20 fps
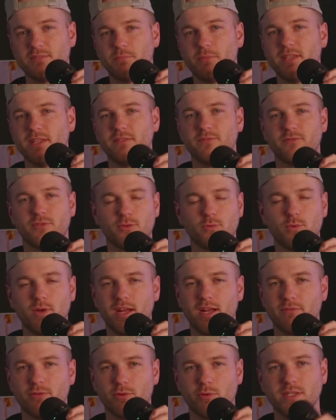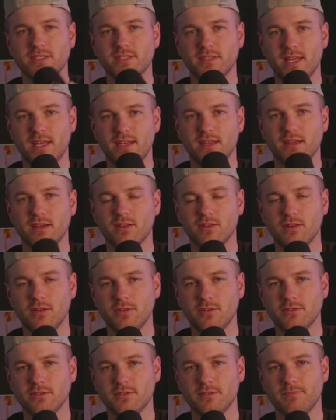but for whatever reason they didn't
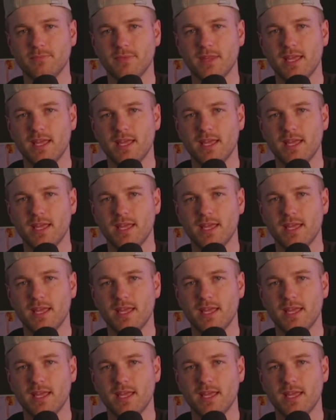close.